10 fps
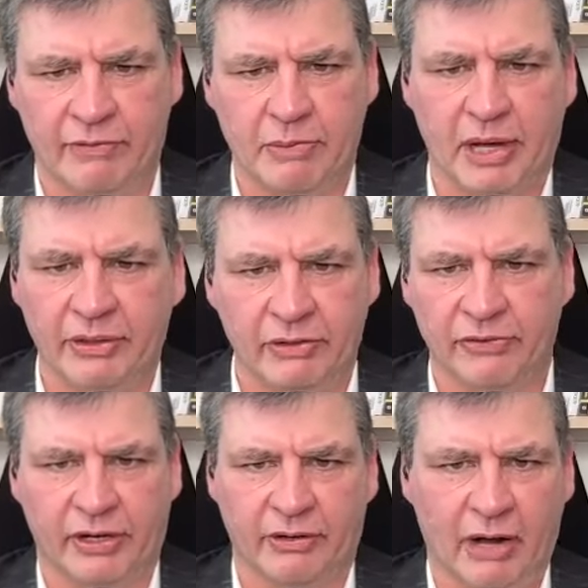every month and
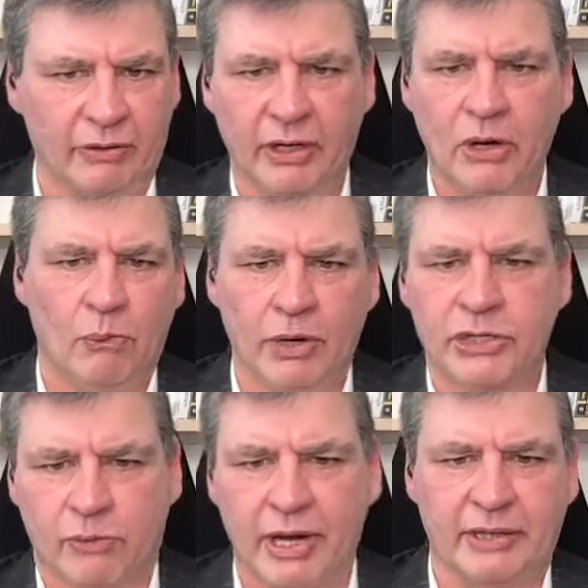figure out
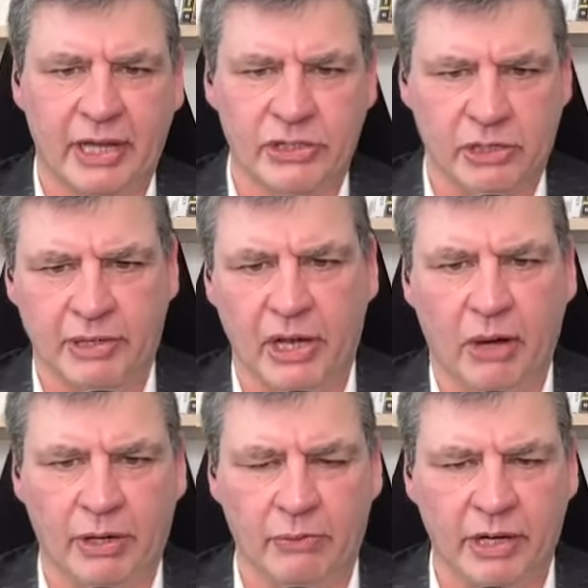which rate they should be
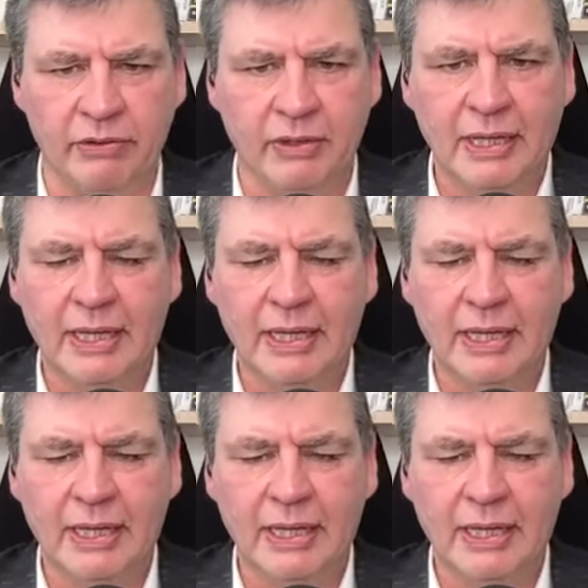going with.